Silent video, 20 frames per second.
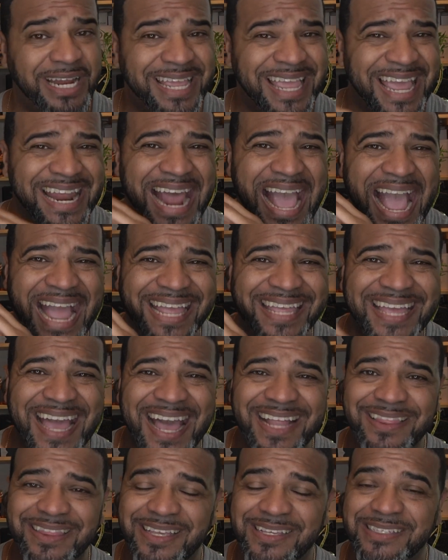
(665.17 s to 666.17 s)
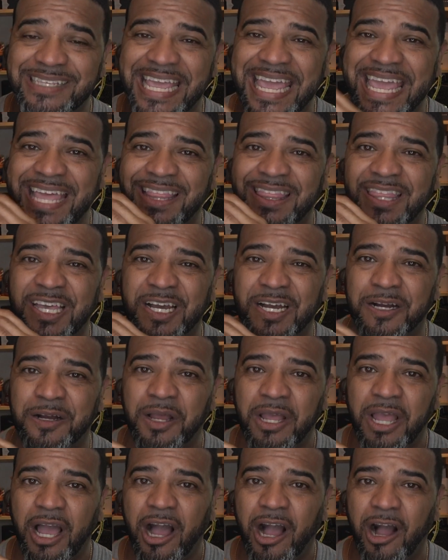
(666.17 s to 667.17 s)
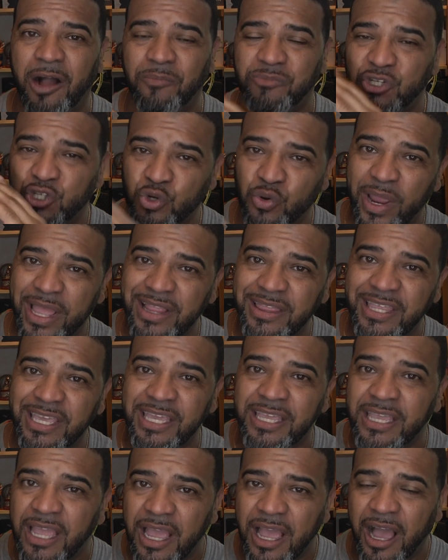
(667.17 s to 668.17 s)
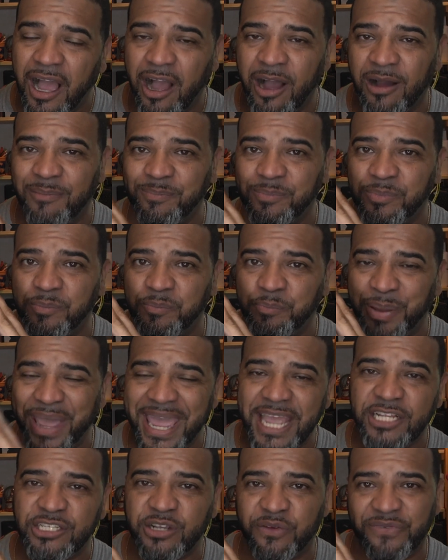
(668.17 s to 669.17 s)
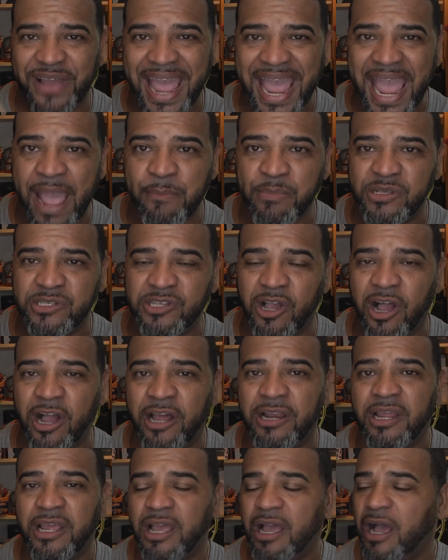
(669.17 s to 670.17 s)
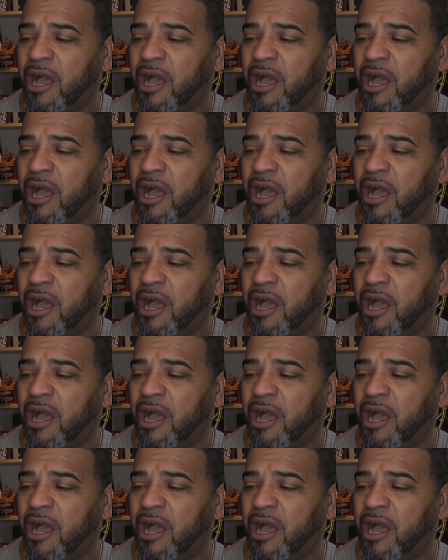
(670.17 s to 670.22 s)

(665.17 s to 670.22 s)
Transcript: Again, I got this in the trending page of Amazon,